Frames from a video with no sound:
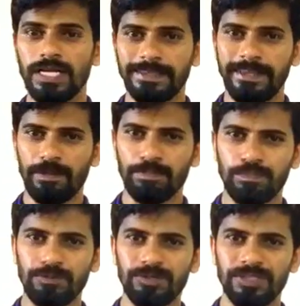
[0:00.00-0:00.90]
They
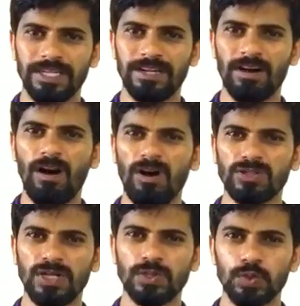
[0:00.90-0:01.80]
put their
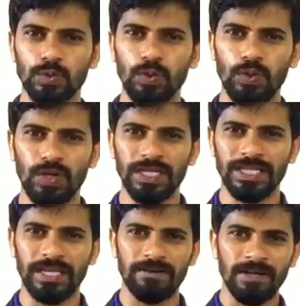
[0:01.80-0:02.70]
heart and soul in
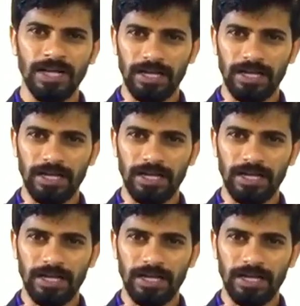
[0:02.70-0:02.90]
their